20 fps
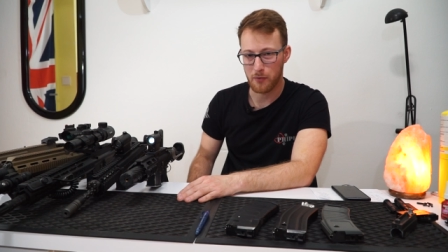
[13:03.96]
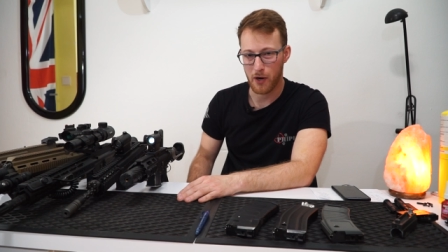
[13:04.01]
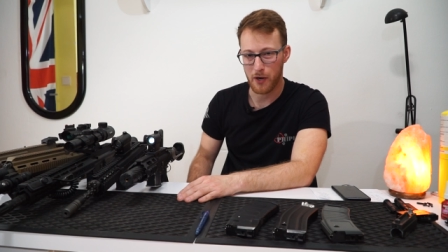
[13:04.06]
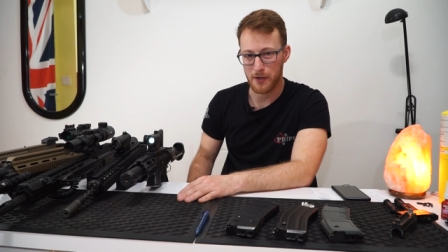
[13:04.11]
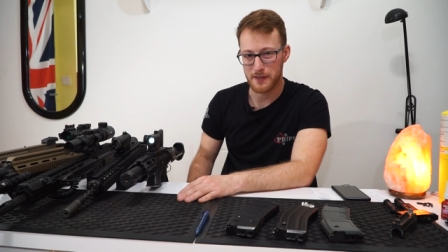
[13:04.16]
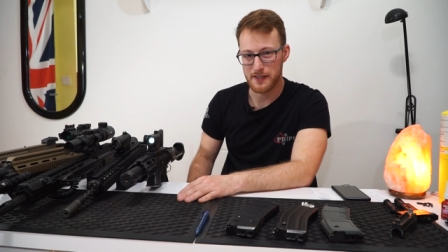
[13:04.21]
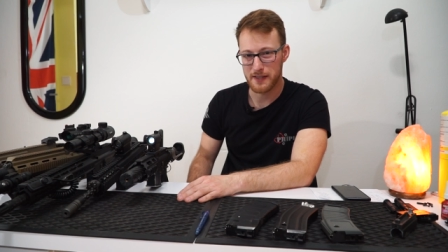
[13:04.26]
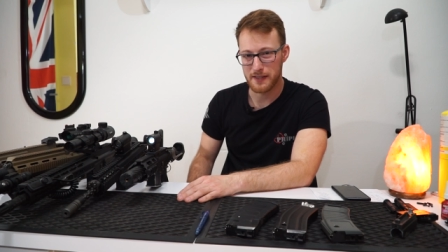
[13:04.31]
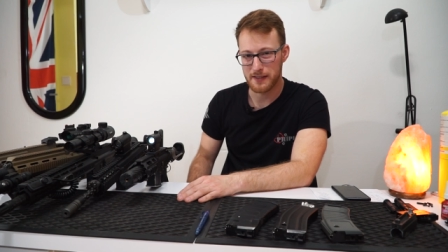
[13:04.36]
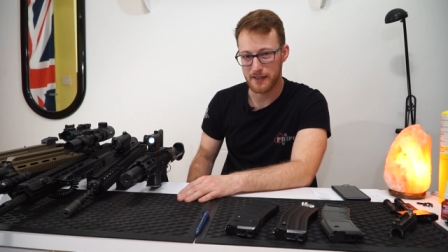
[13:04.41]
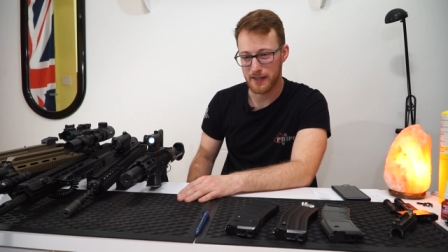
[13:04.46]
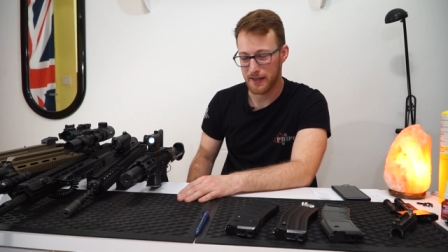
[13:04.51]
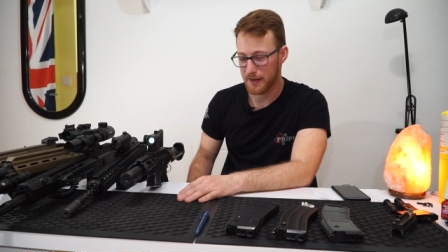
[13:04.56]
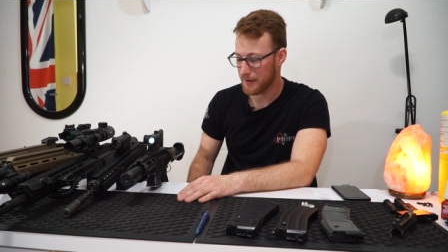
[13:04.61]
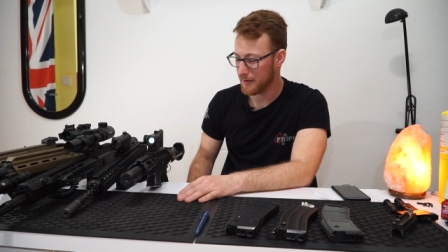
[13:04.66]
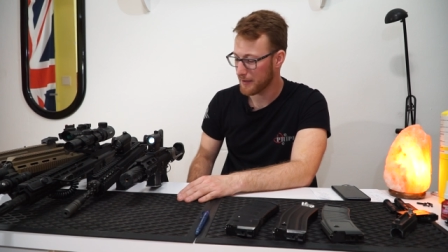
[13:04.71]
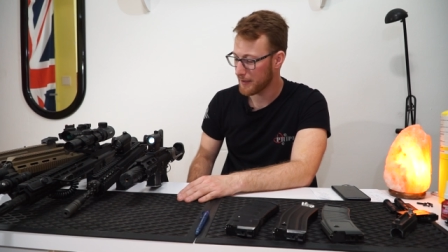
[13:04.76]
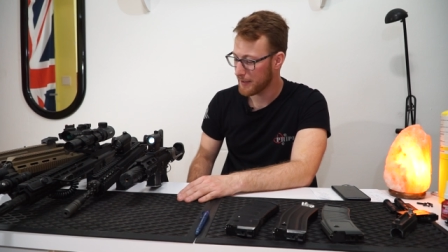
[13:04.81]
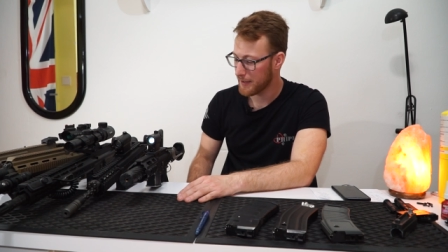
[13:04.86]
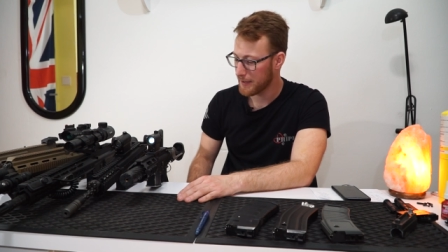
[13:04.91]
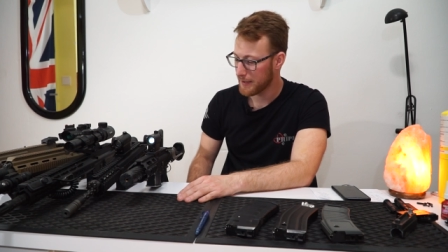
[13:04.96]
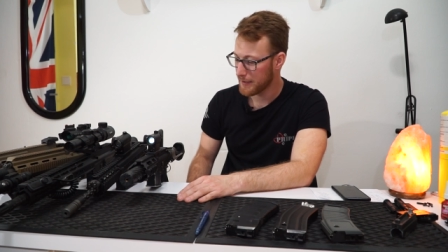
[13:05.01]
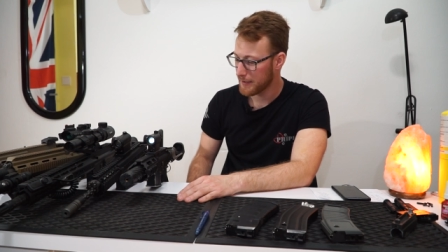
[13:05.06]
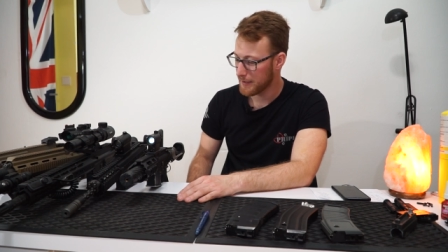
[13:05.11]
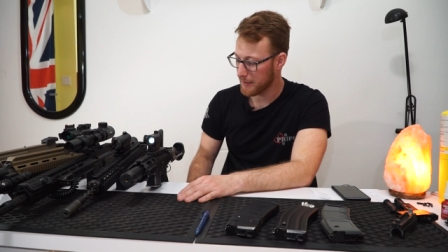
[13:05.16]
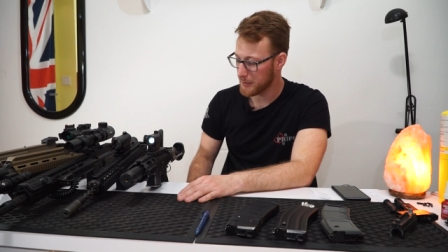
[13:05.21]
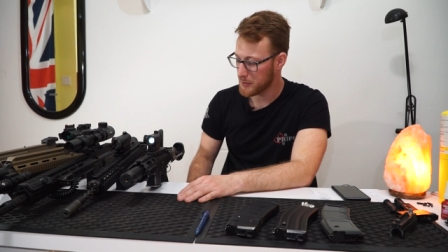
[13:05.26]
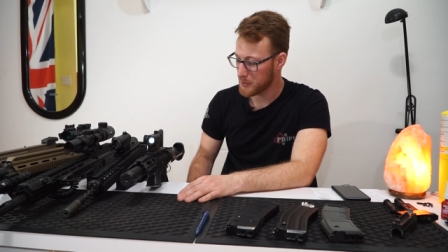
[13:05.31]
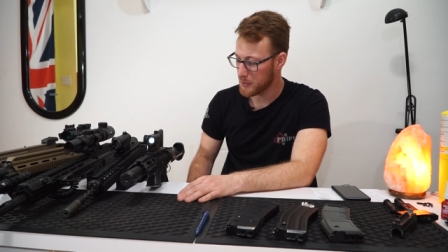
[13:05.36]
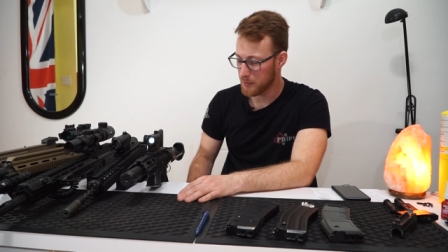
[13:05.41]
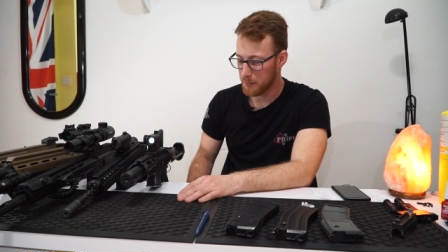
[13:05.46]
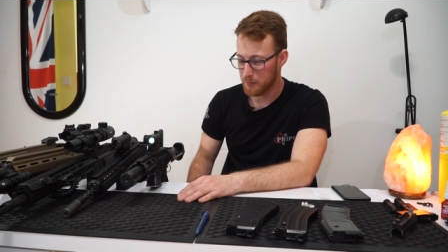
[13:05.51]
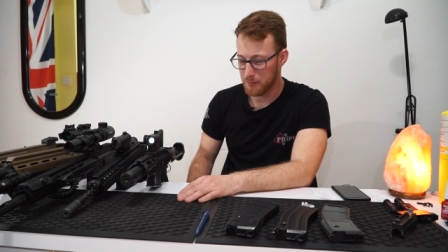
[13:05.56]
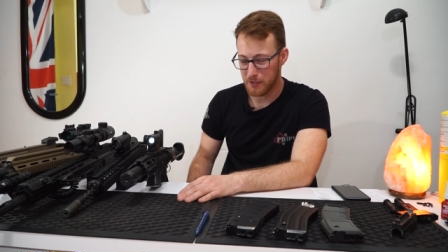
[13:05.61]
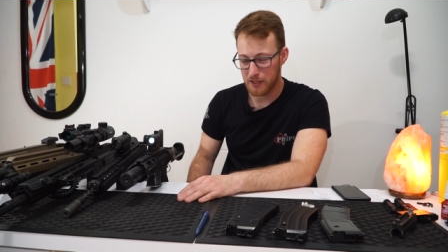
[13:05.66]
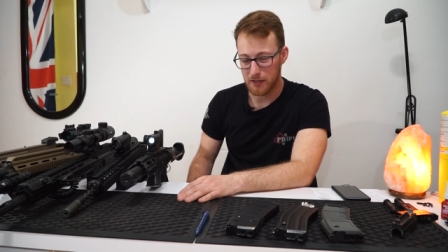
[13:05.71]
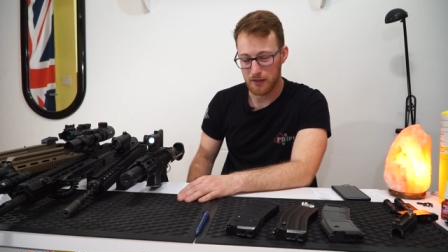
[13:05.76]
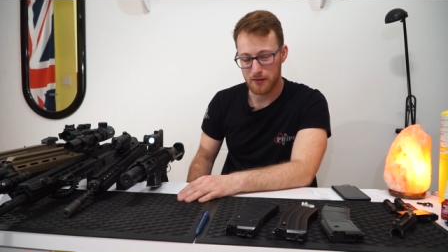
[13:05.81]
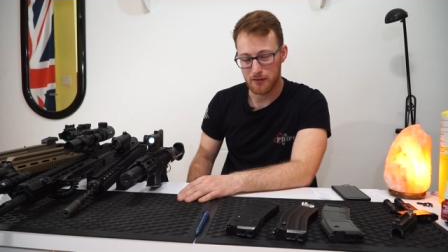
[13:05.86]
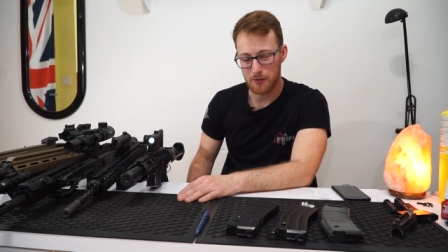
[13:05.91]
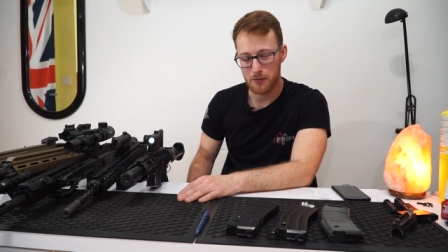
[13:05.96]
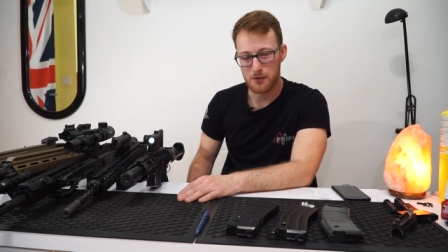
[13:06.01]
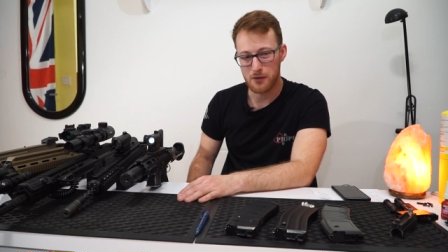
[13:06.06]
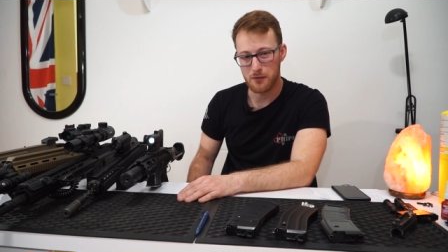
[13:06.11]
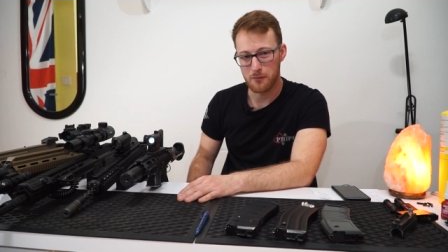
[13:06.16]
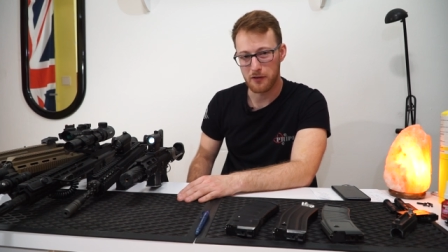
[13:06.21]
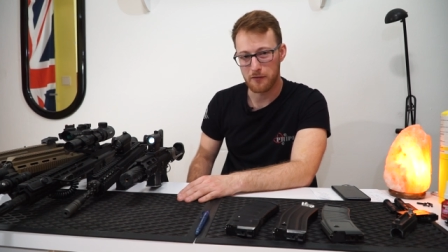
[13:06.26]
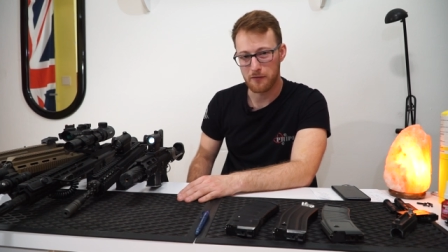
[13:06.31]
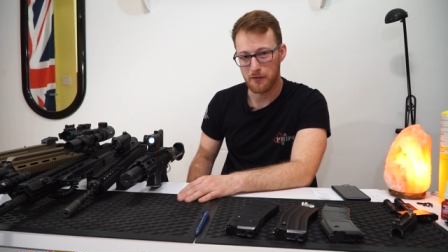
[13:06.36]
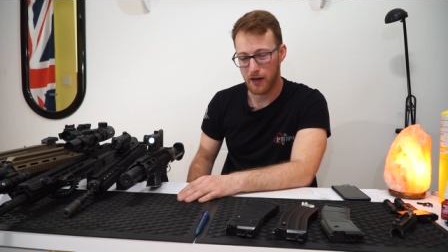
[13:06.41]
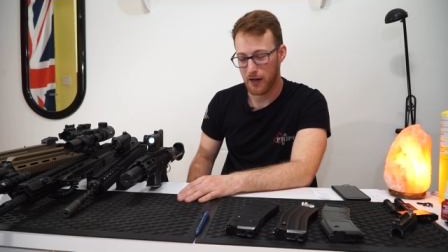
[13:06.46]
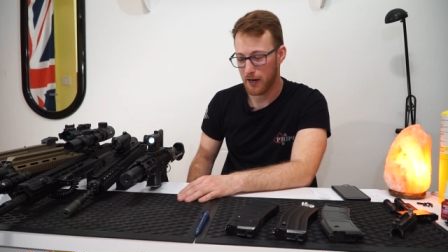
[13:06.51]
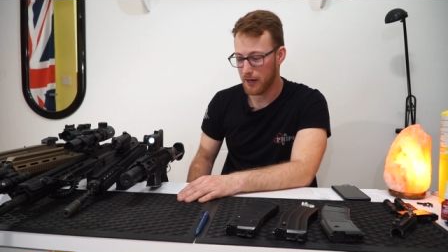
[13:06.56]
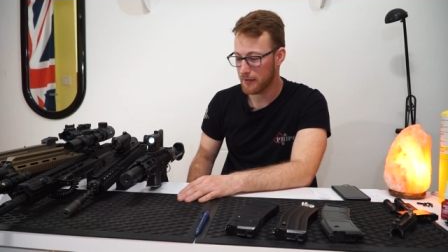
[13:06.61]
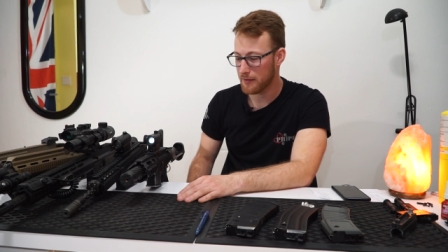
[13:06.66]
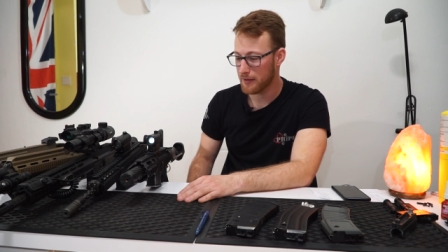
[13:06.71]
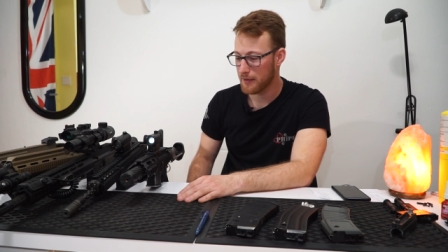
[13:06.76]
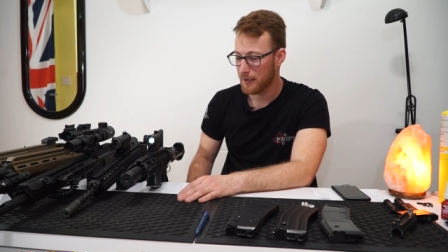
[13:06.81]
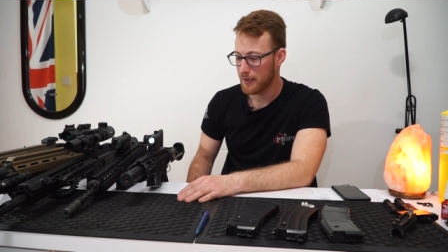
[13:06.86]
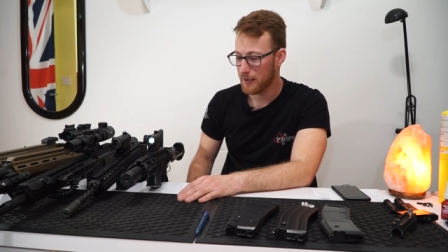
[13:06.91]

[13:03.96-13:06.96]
parts in there, you should be fine.